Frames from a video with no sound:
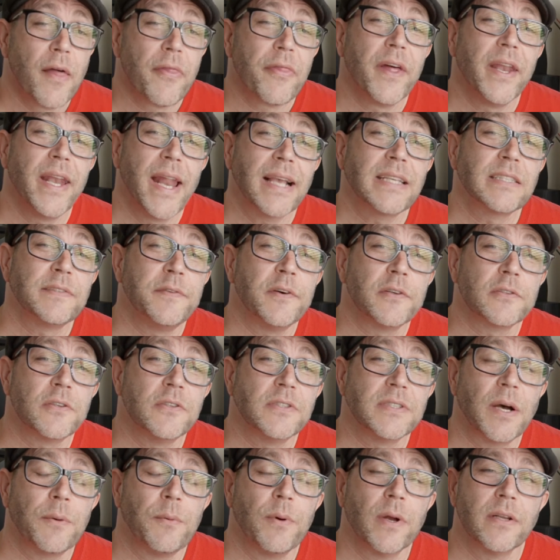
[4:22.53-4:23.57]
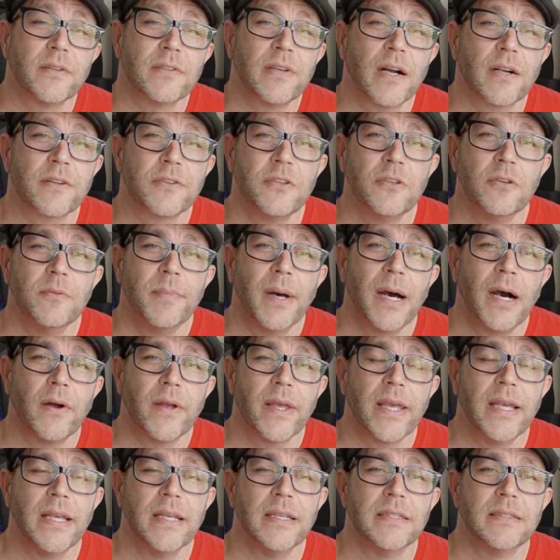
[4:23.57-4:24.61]
The next filters I want to talk to you
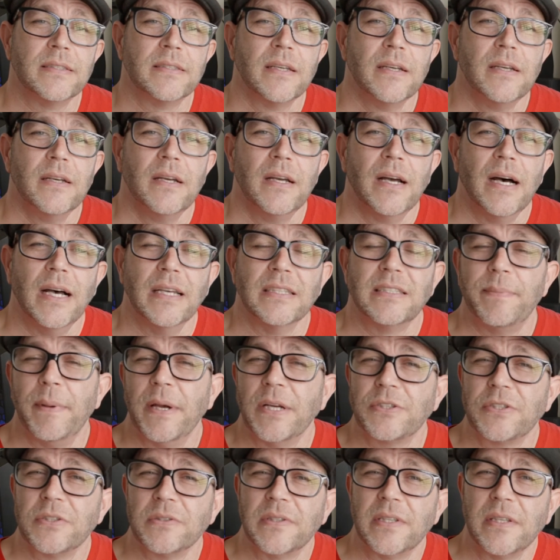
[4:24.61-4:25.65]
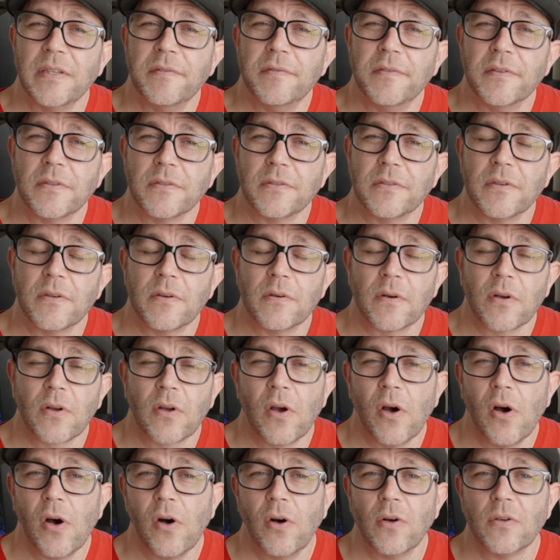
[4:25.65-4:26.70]
about is a specialty filter
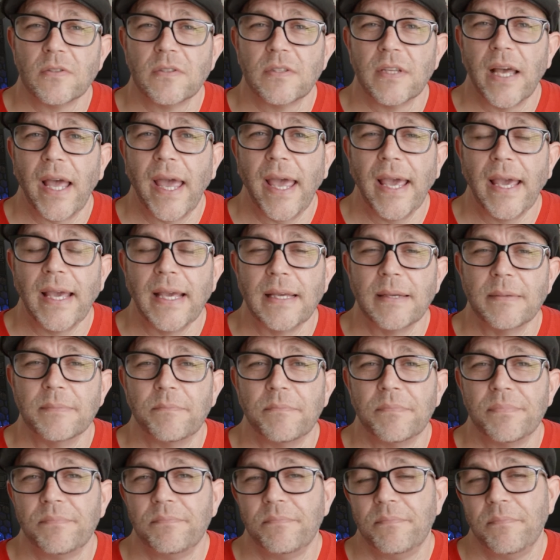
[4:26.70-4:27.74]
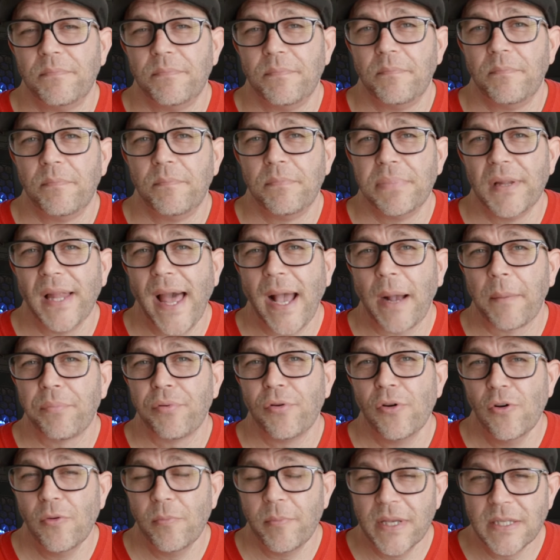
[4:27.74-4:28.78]
called a black
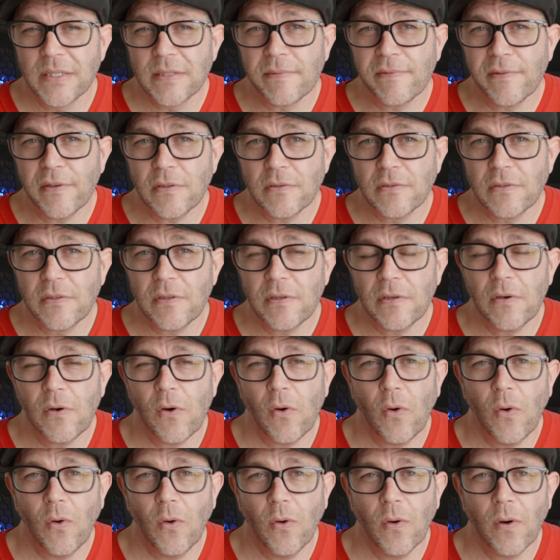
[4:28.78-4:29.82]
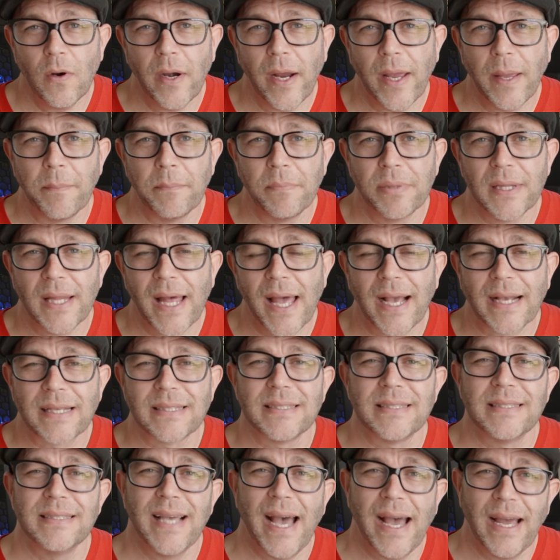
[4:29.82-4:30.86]
pro mist filter or a black
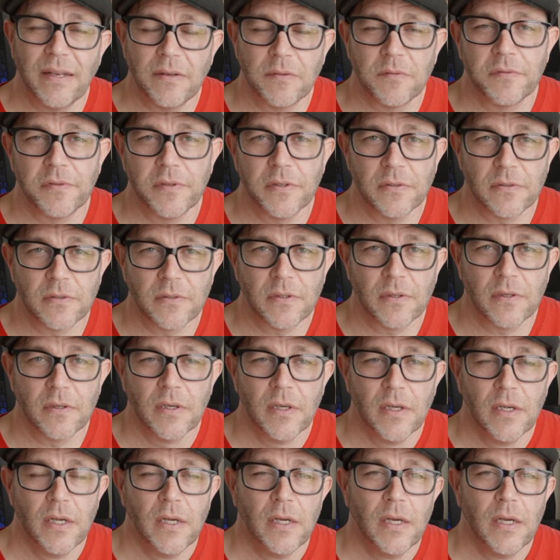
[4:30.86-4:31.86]
satin filter.